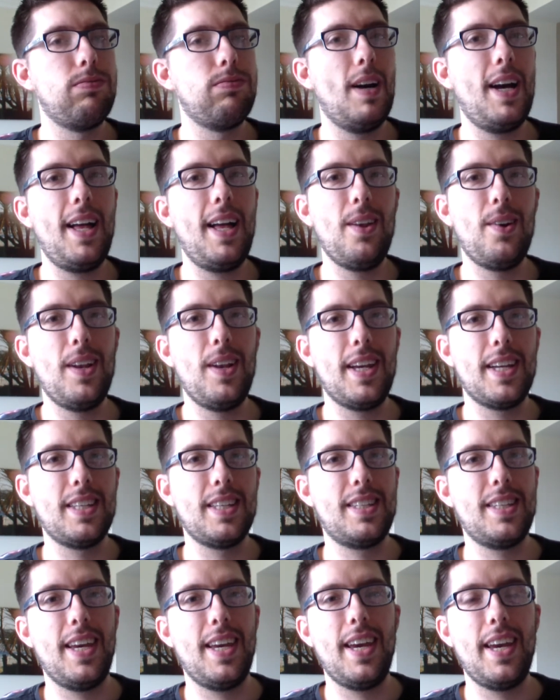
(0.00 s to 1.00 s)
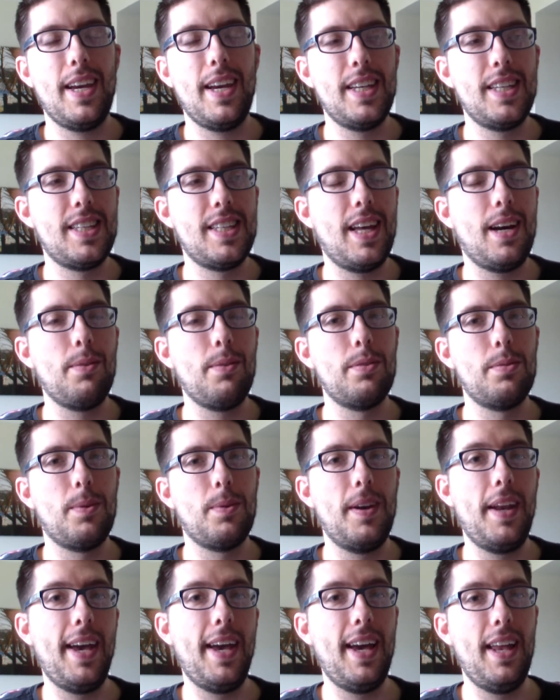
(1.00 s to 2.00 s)
Well, all I can say is that was
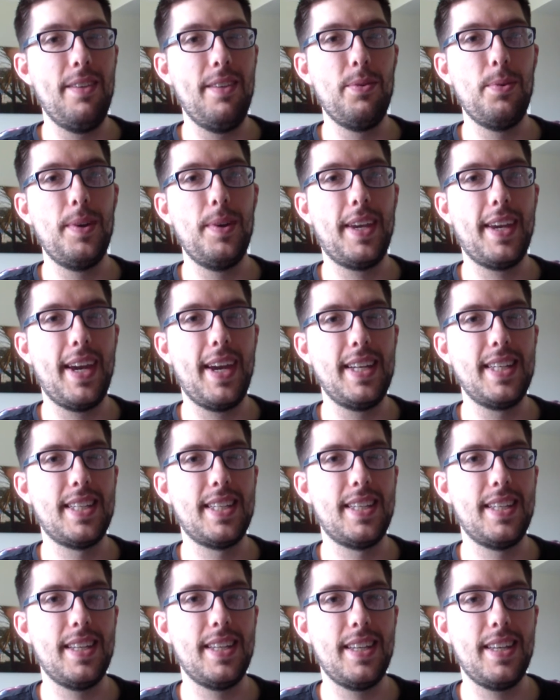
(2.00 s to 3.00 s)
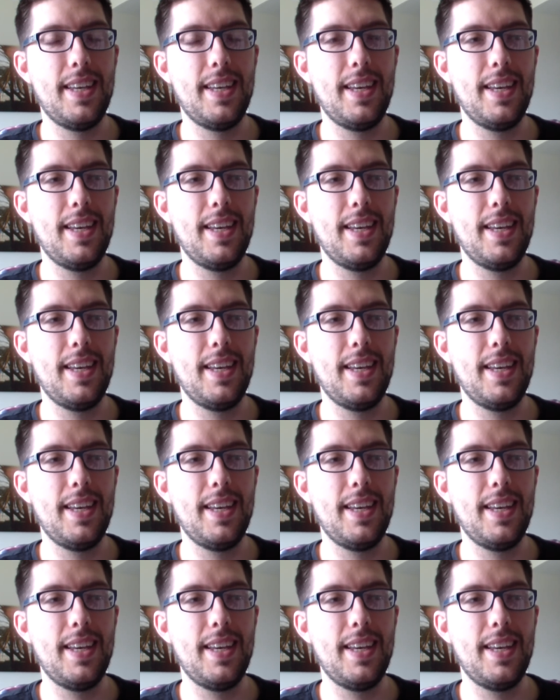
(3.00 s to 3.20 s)
one hell of a weekend.